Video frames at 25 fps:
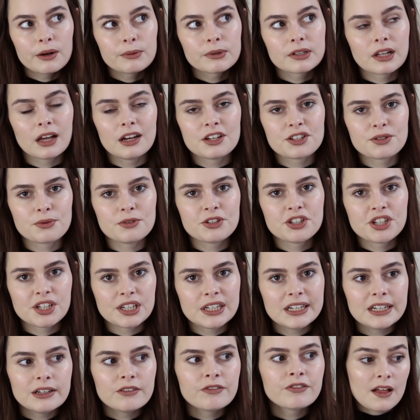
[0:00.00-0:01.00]
I would like to
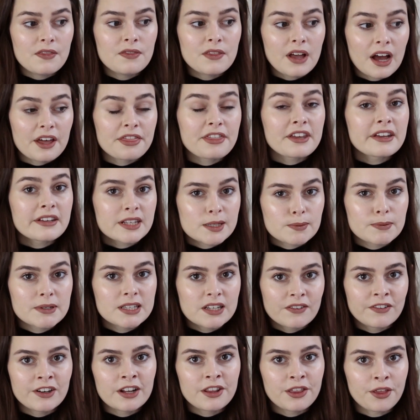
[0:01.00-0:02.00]
achieve. And I think
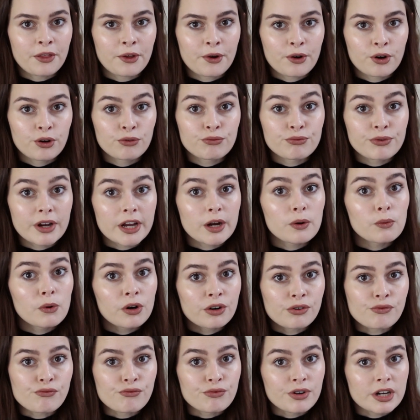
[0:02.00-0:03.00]
specifically the career
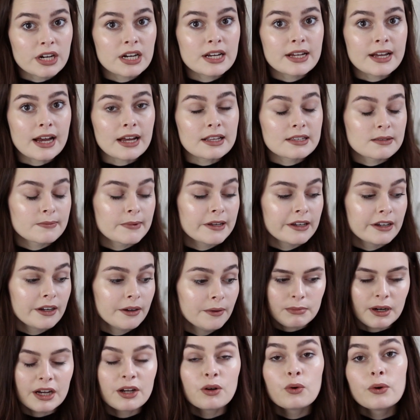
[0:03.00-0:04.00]
one really gets
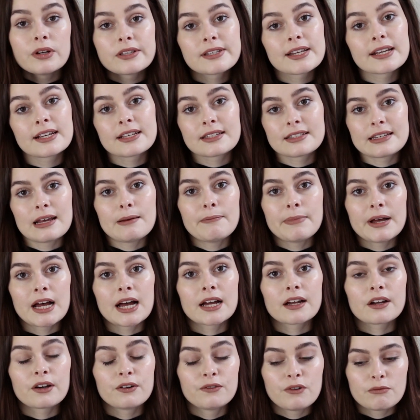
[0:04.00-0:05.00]
me. But I always take a step
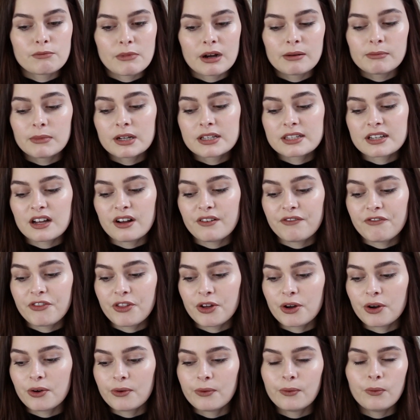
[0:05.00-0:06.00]
back and remind
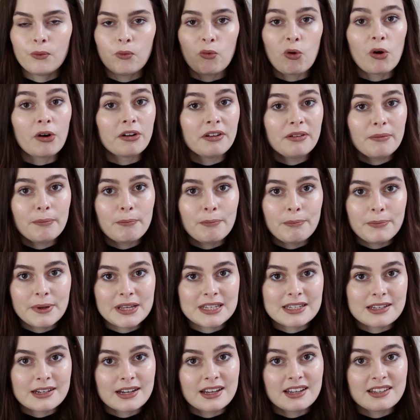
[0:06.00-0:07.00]
myself that one,
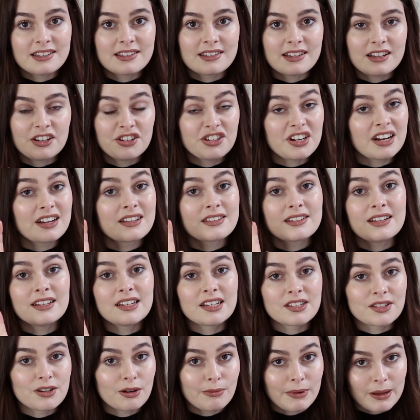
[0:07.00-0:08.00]
bitterness and jealousy
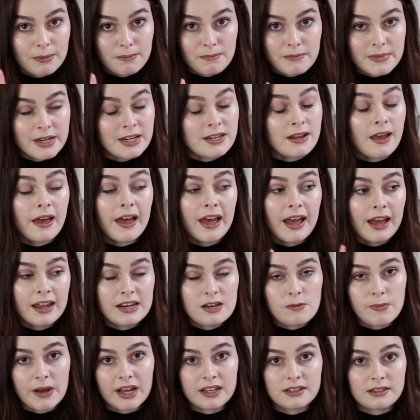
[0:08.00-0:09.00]
does not make me
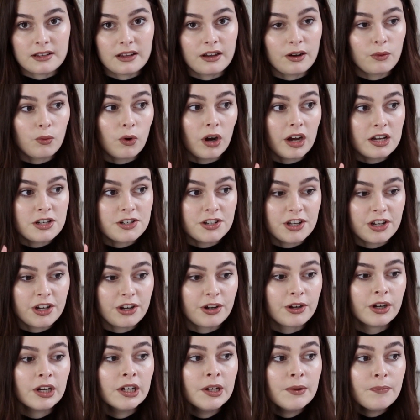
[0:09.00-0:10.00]
any better at what I
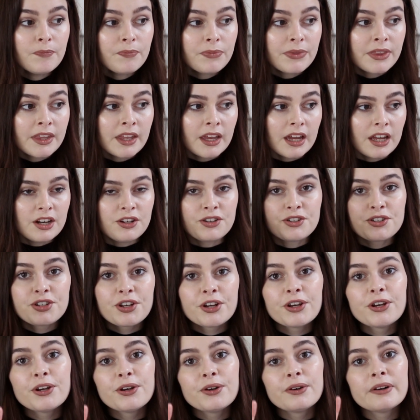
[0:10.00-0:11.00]
do. And
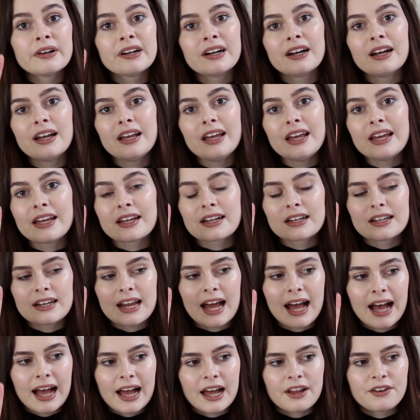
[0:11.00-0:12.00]
two, it
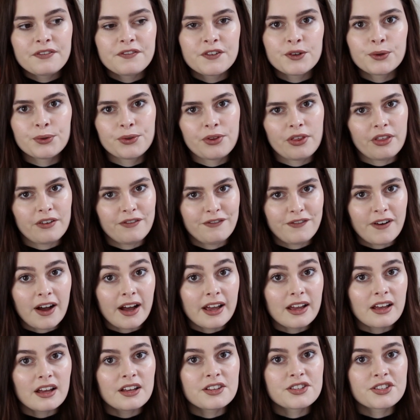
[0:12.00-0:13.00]
can add fuel to the
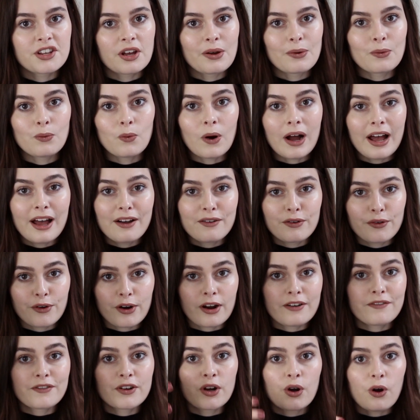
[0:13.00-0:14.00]
fire. So
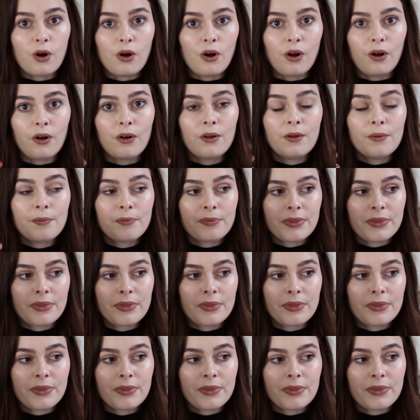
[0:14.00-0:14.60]
whatever I've got